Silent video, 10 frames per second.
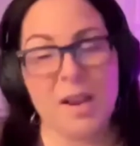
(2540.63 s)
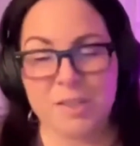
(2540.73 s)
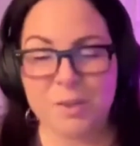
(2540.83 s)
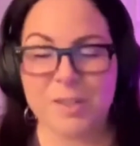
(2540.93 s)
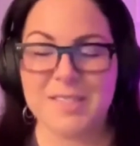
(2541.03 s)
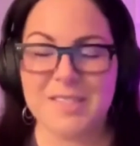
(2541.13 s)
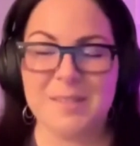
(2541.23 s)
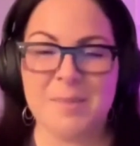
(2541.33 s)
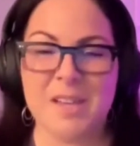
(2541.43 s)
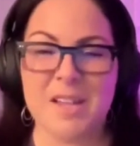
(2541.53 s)
necessarily to see
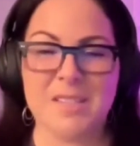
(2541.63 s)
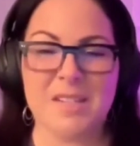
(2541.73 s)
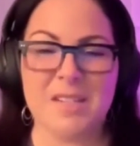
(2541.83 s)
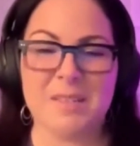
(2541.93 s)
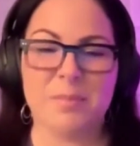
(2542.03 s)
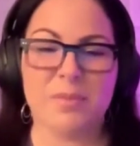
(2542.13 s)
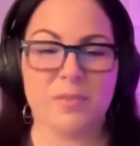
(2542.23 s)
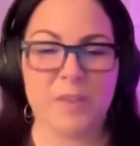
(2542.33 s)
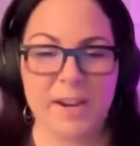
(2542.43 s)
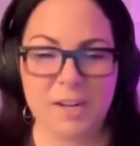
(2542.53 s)
me as a
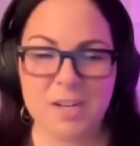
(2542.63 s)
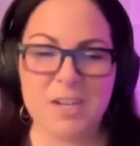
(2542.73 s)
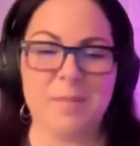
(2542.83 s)
provider.